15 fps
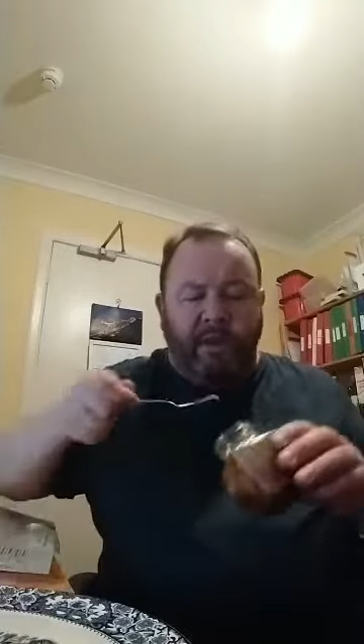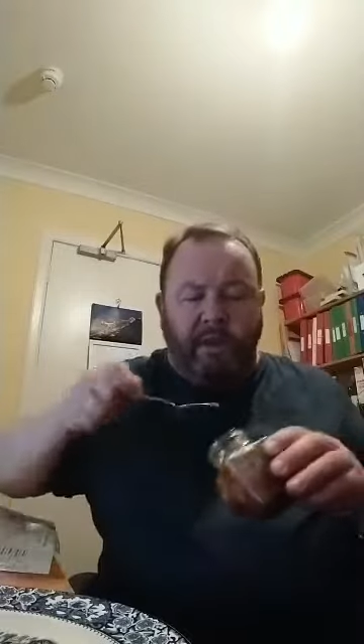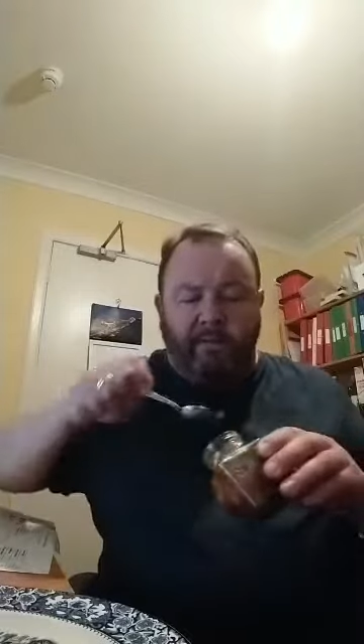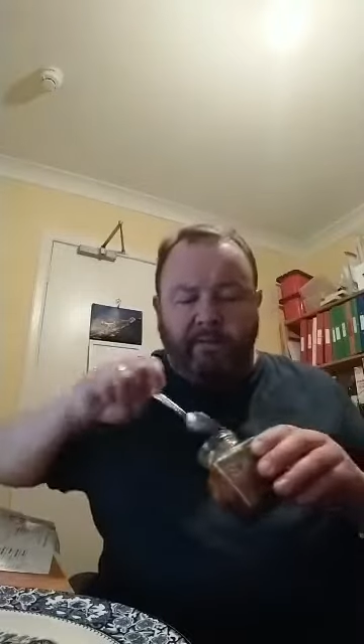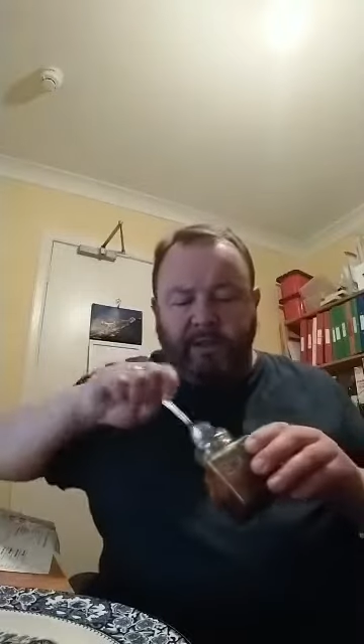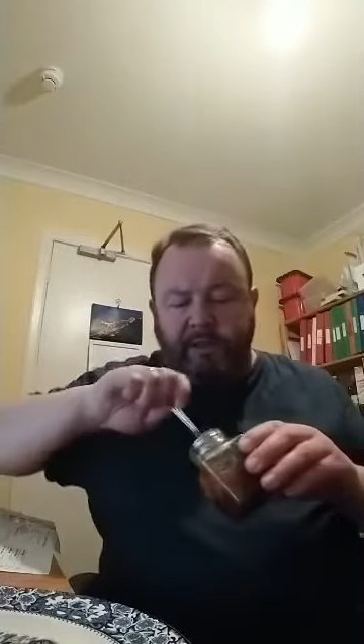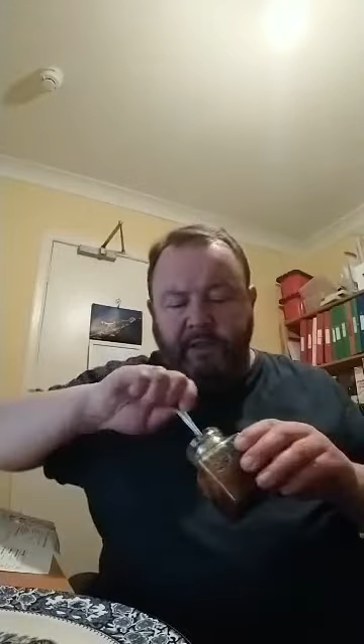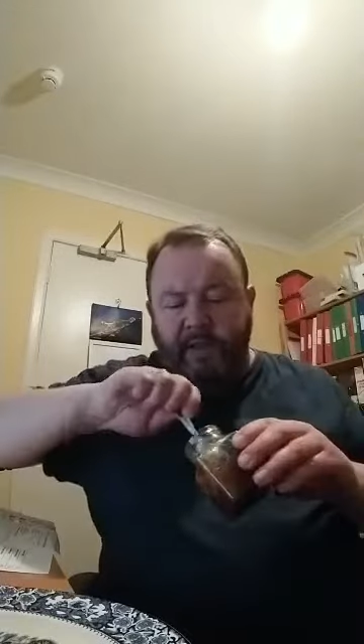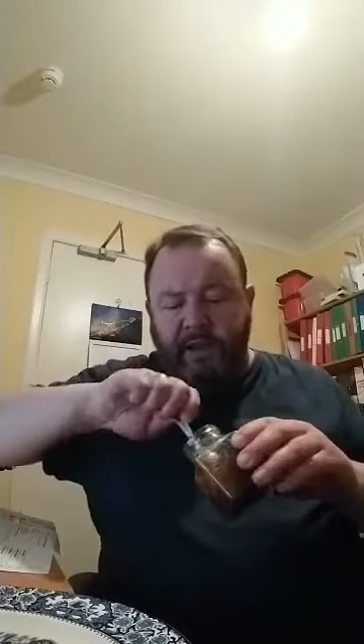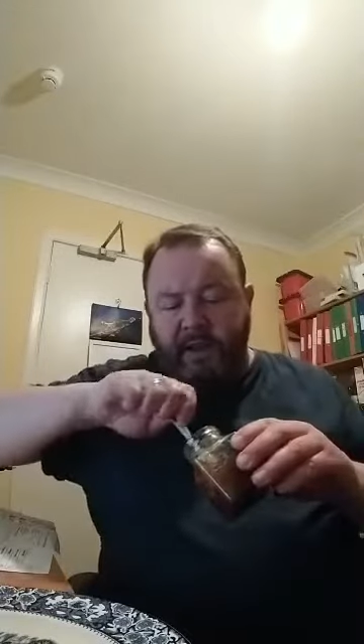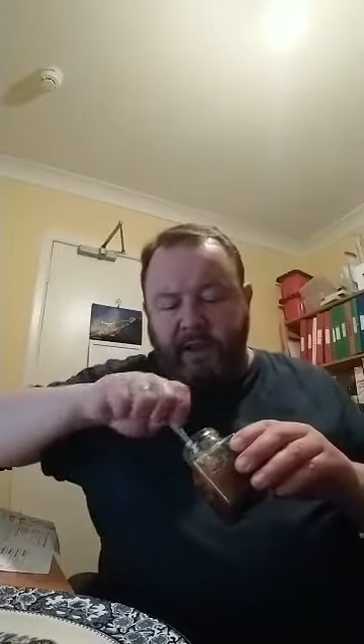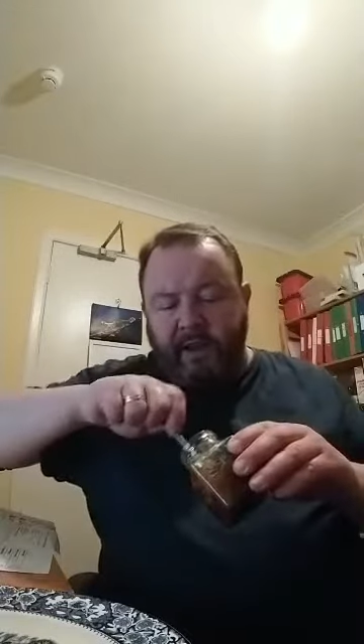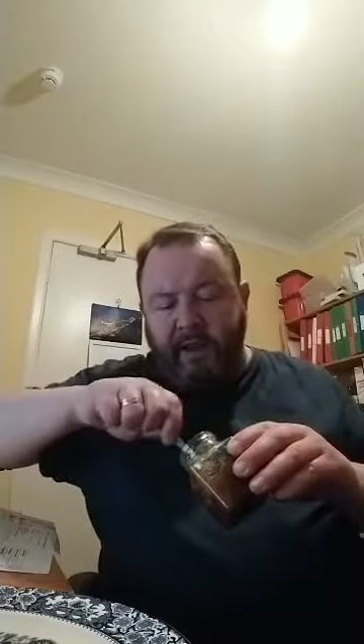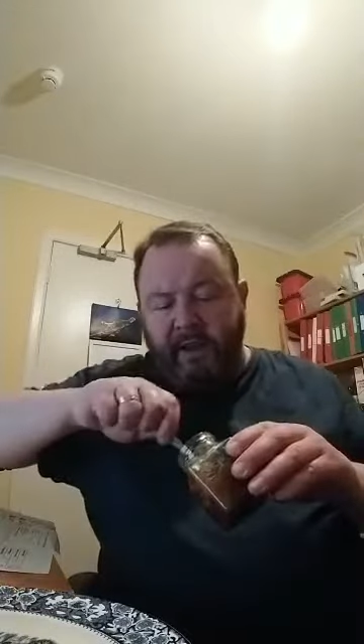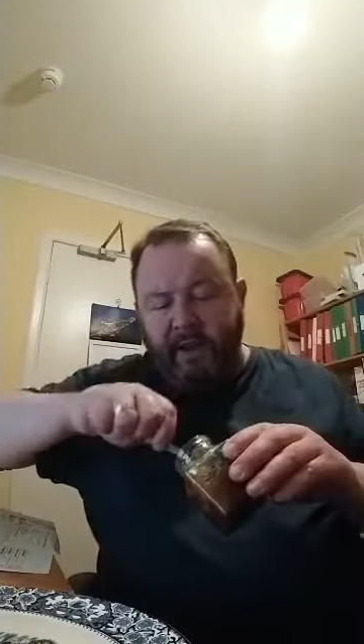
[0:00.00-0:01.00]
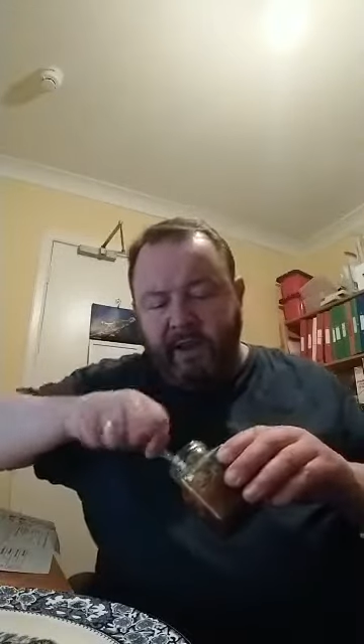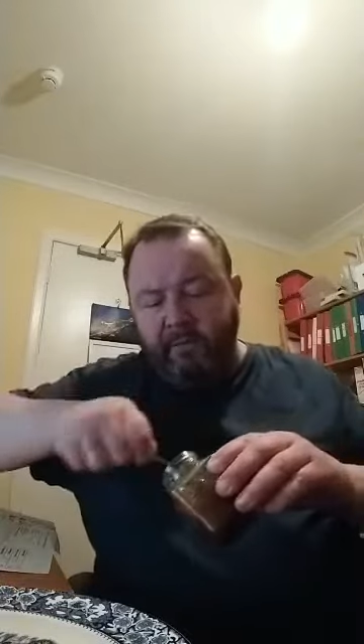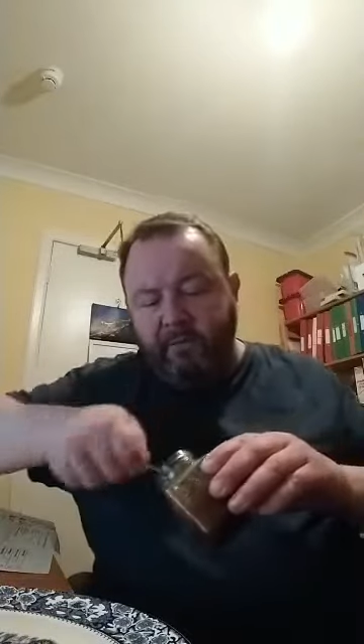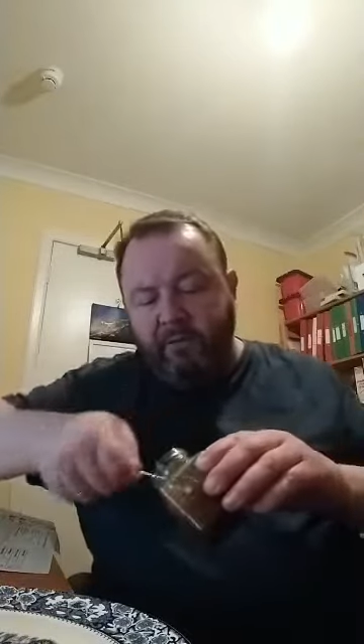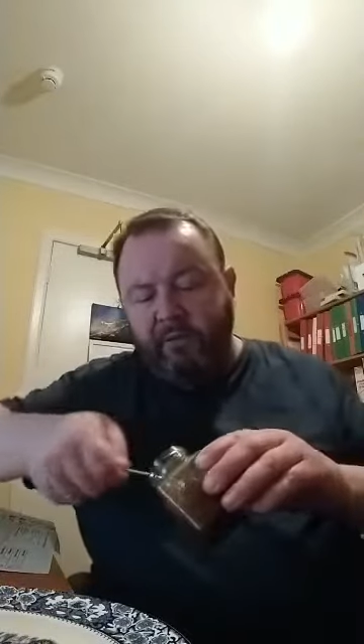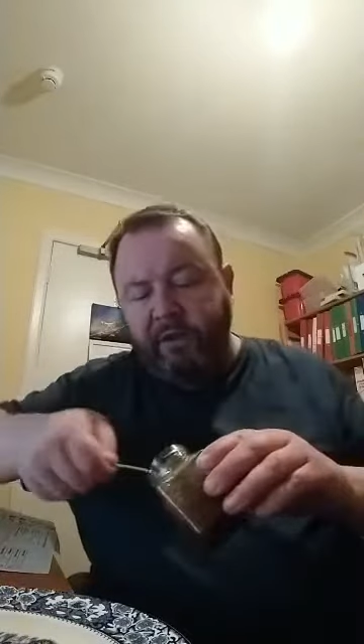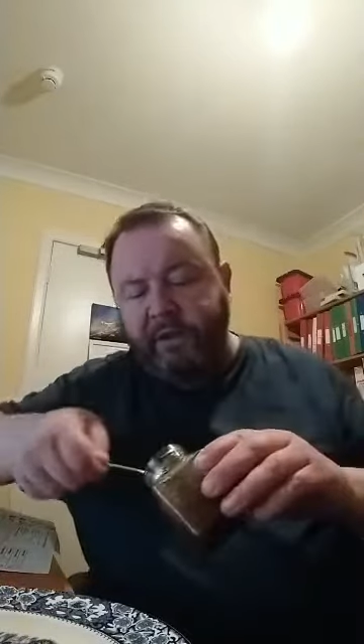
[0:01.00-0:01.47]
I'm just going to get a little
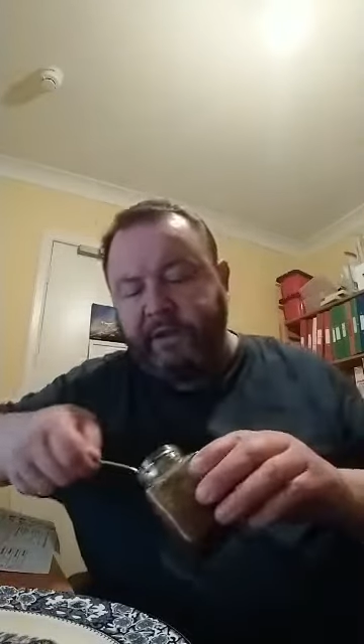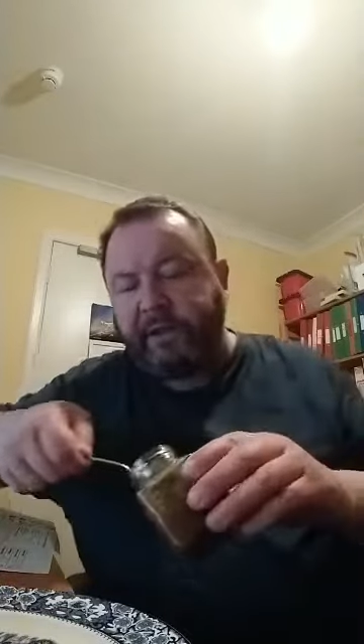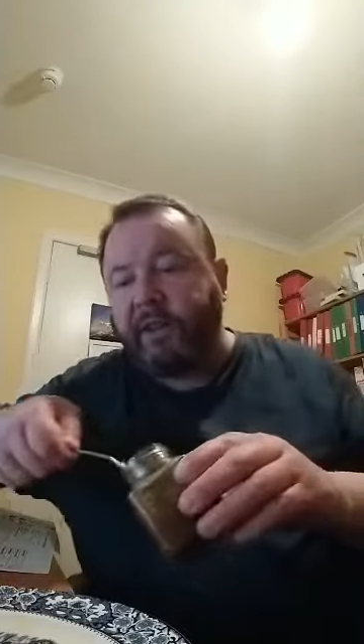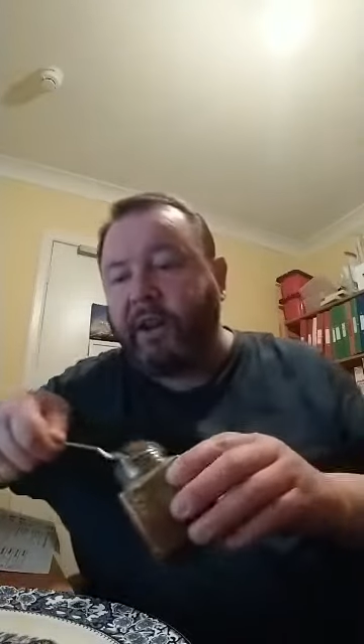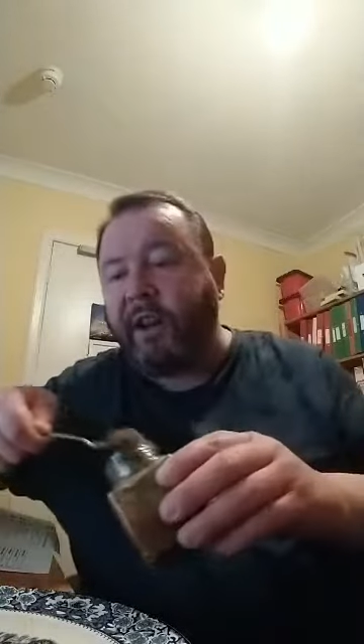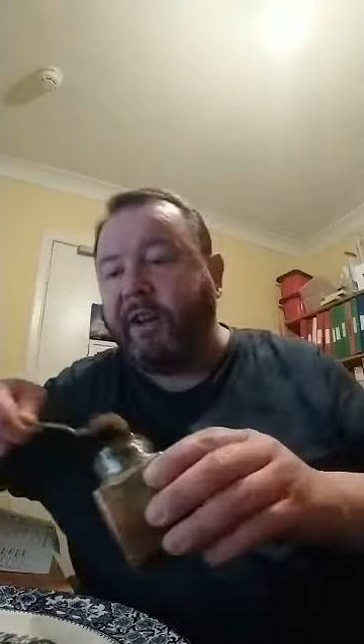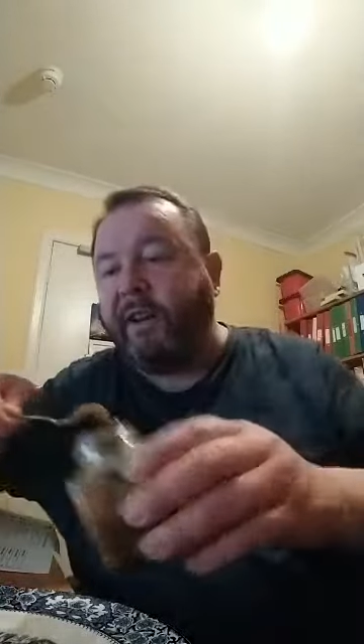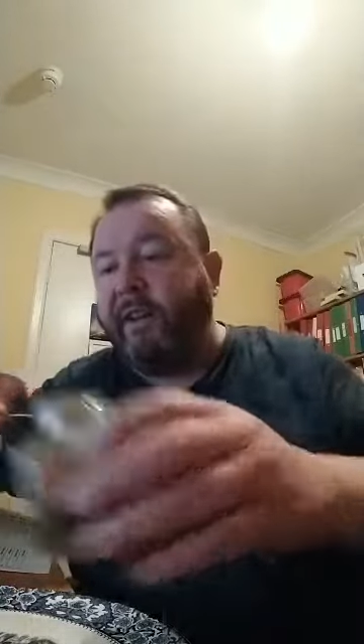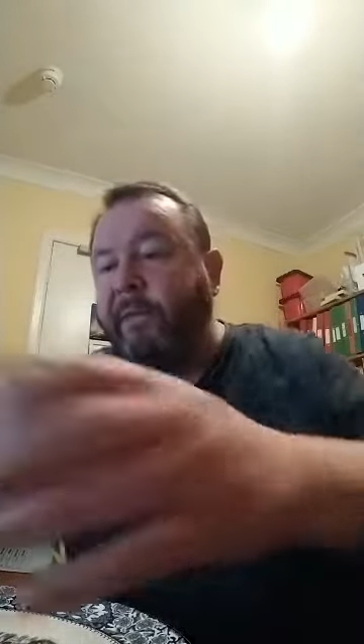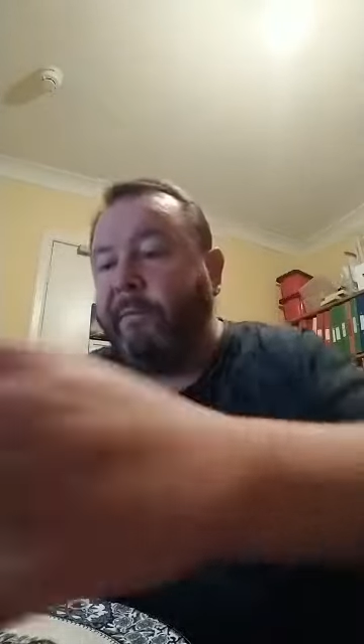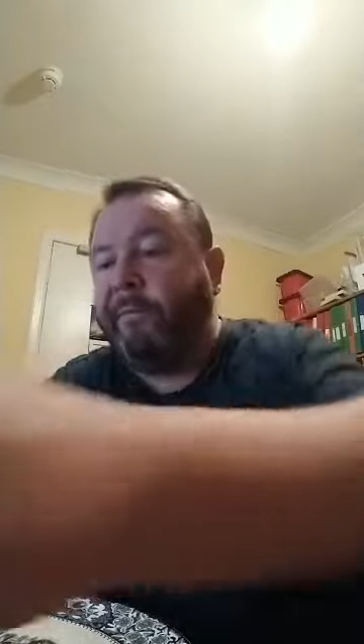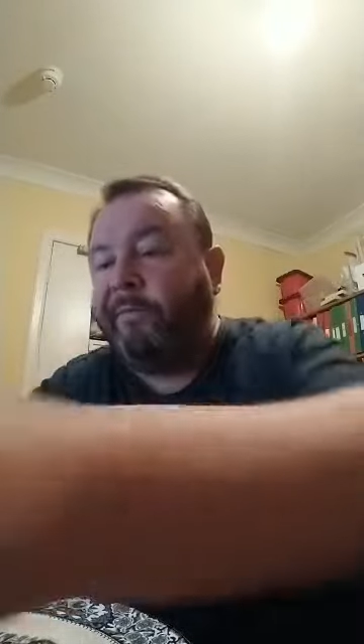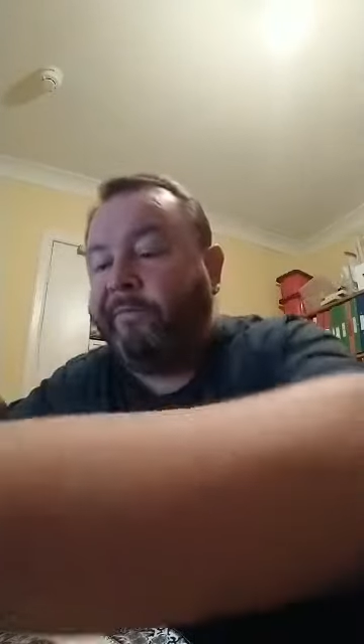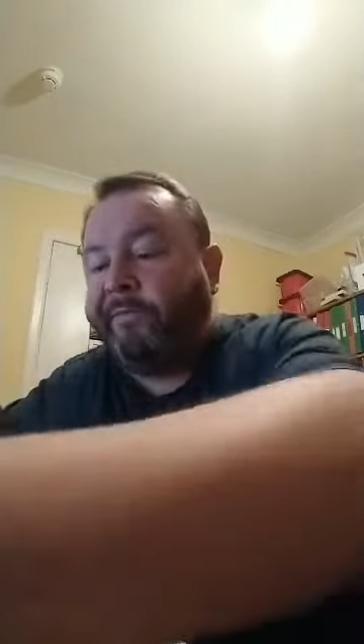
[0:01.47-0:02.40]
more of this chutney